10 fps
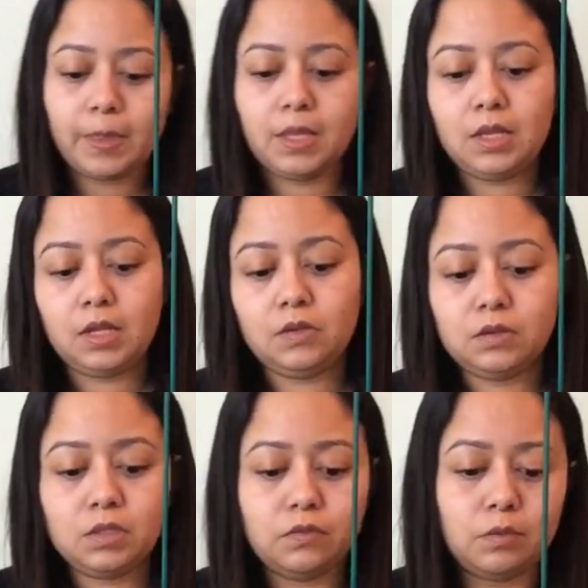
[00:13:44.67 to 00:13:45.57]
and I use
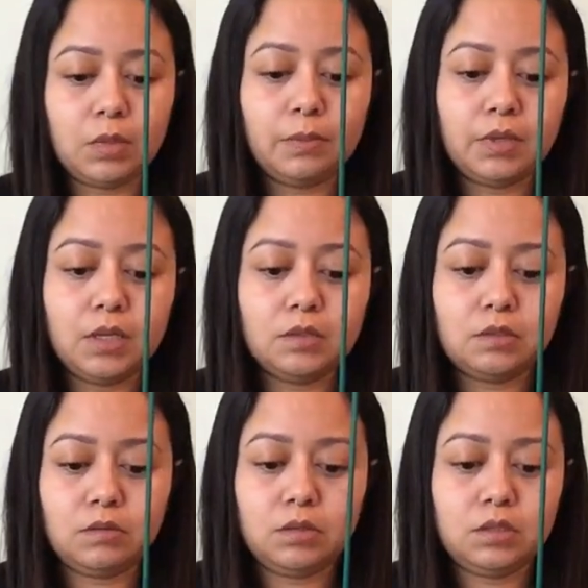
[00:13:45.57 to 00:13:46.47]
this for my plants
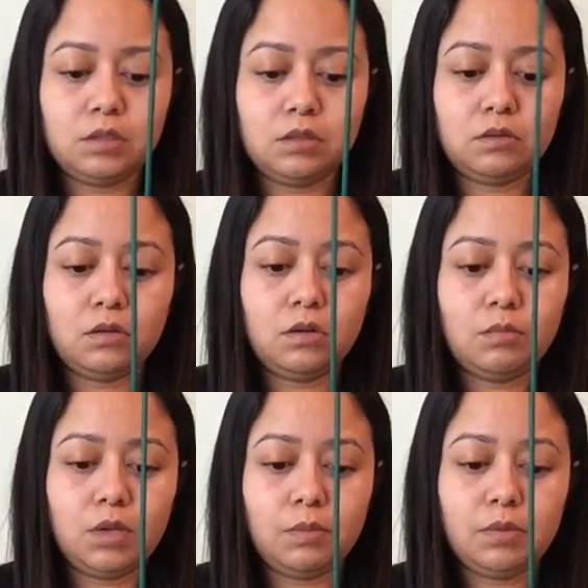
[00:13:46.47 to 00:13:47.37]
so it doesn't hurt
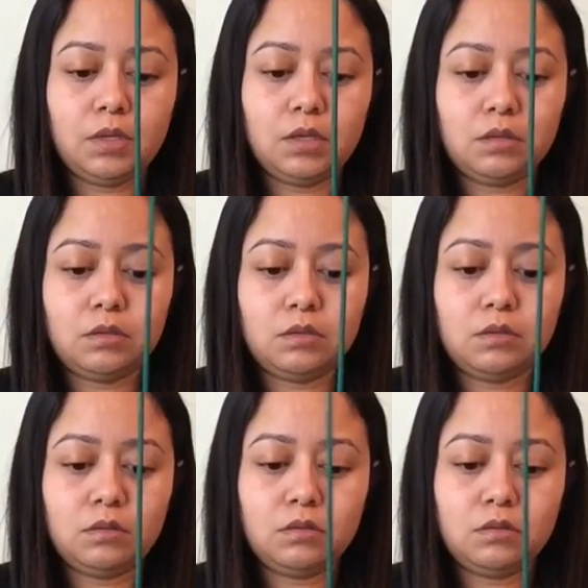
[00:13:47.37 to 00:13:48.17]
my plants.